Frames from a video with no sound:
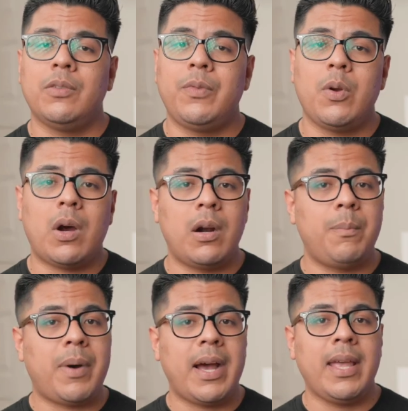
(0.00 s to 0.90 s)
if you are
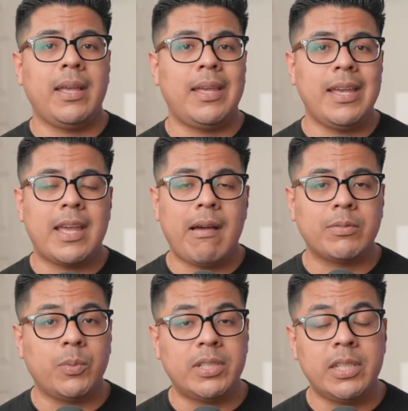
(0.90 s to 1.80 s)
buying
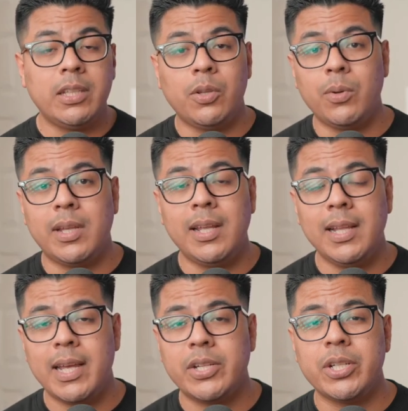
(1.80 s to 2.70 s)
keycaps with see-through key
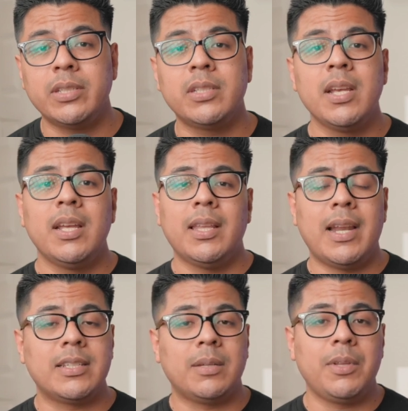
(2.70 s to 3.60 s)
legends,
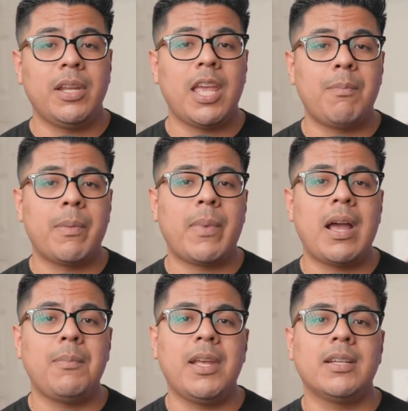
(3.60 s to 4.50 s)
that is something to keep in
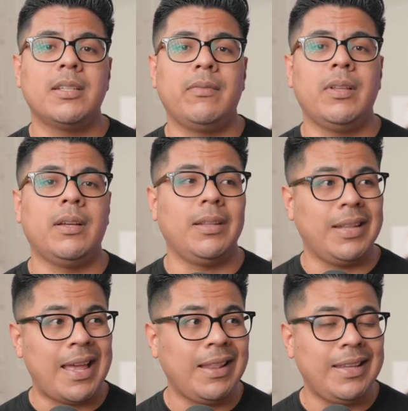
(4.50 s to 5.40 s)
mind, because if the
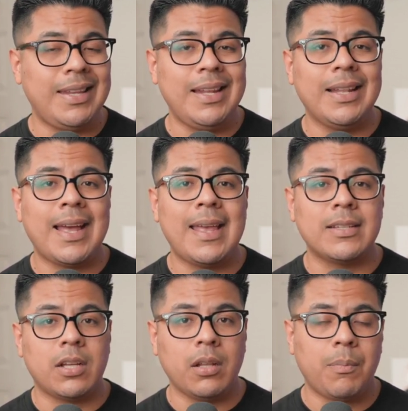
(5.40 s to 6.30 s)
LED light
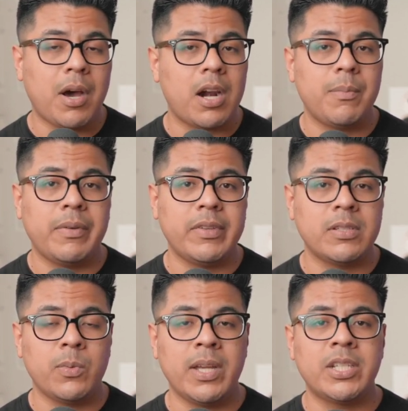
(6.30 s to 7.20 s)
is on the bottom of the
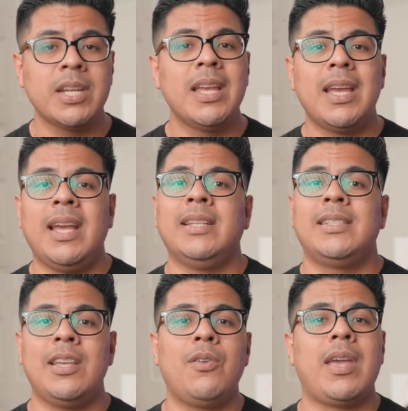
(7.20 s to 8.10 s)
switch, it
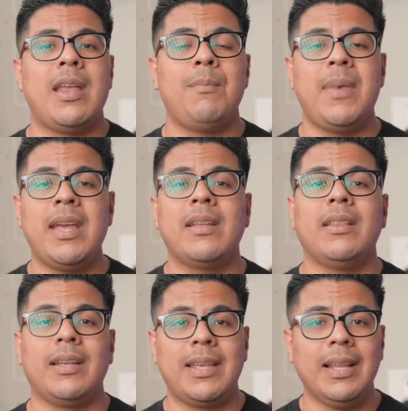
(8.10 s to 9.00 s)
still can make
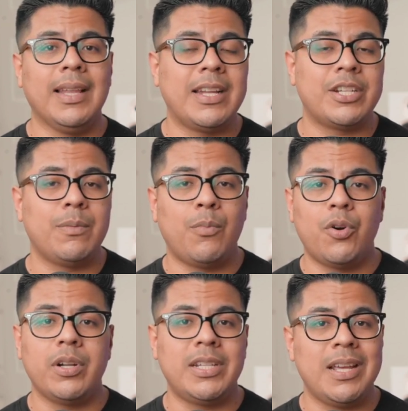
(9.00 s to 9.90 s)
the key legend
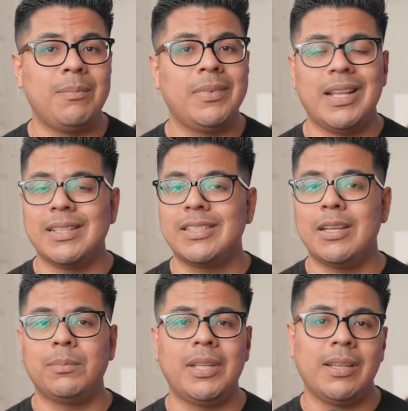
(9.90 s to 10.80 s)
more dim than
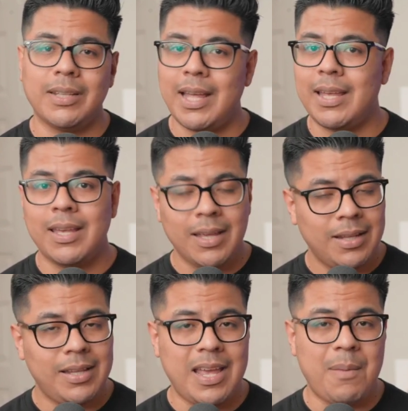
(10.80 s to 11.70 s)
something like
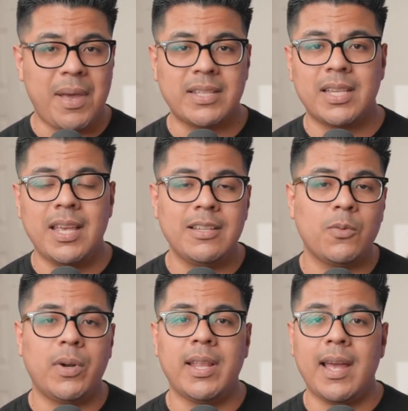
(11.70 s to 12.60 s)
the MX keys
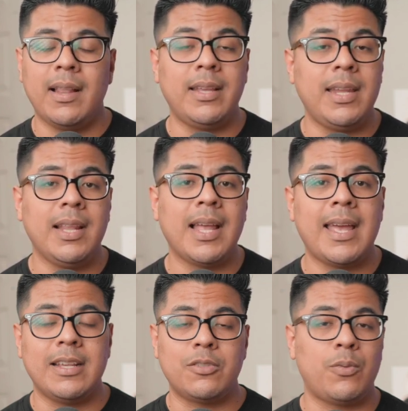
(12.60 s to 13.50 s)
where the LED
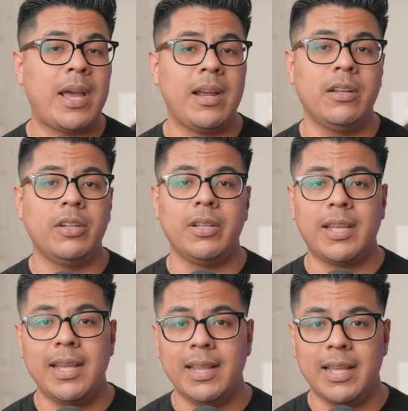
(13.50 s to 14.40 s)
light is right under the key